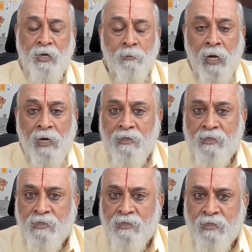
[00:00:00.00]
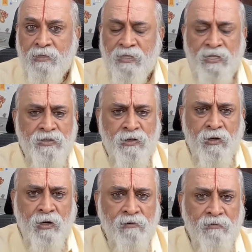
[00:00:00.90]
But manager says he's
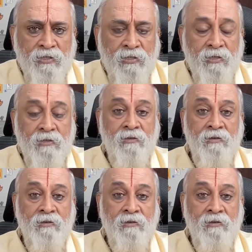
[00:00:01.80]
not convinced.